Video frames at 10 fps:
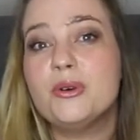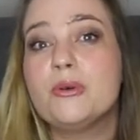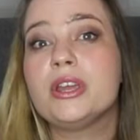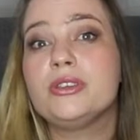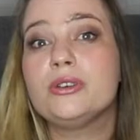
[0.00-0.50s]

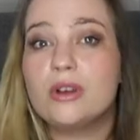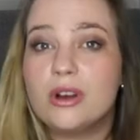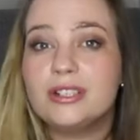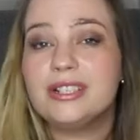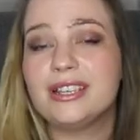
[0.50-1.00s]
when you
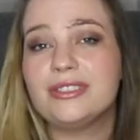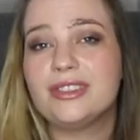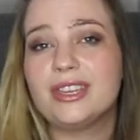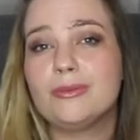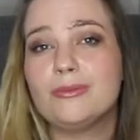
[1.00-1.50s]
can't let
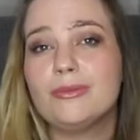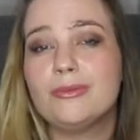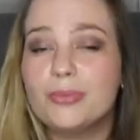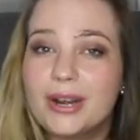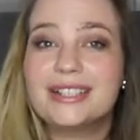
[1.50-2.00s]
them
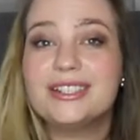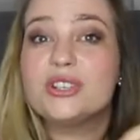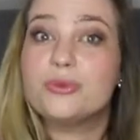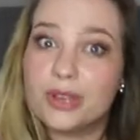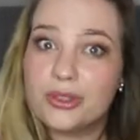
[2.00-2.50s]

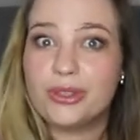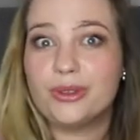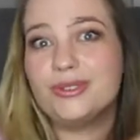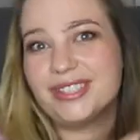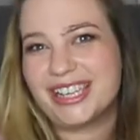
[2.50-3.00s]
practice with
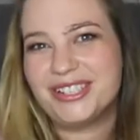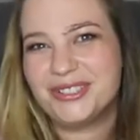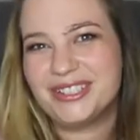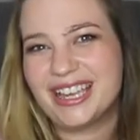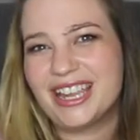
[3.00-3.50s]
you day
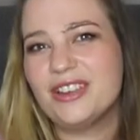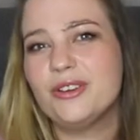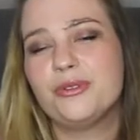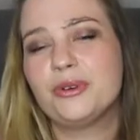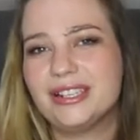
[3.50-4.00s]
to day,
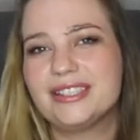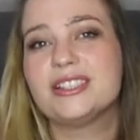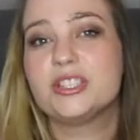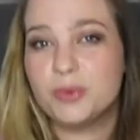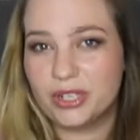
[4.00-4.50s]
for
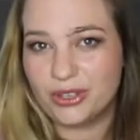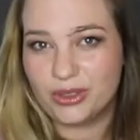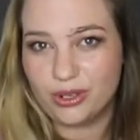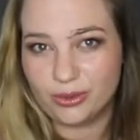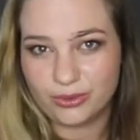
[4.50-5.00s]
instance putting
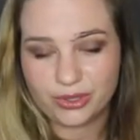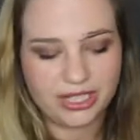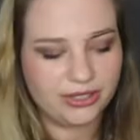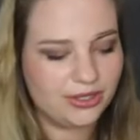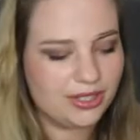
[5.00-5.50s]
the
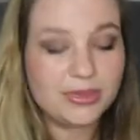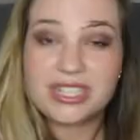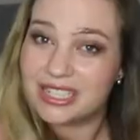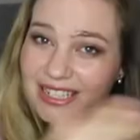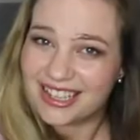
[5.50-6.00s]
laundry into the
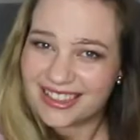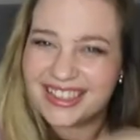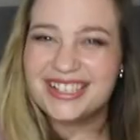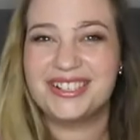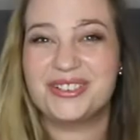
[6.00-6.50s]
machine.
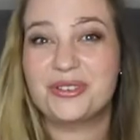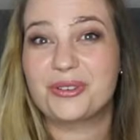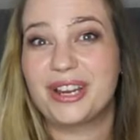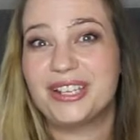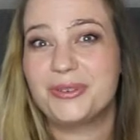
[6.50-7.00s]
This is a
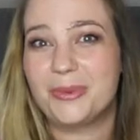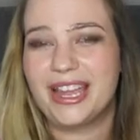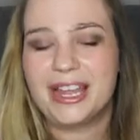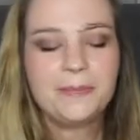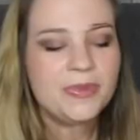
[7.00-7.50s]
great
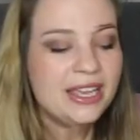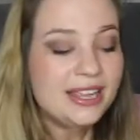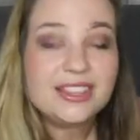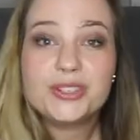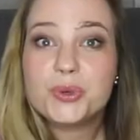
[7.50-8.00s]
way.
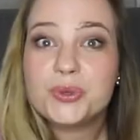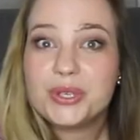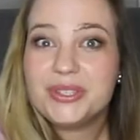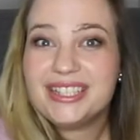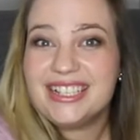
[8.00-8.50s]
This
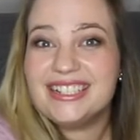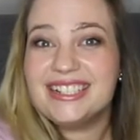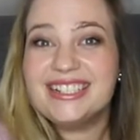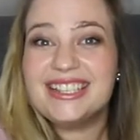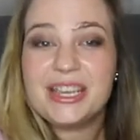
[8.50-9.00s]
also
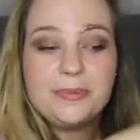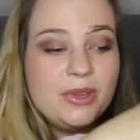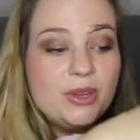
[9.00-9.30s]
teaches them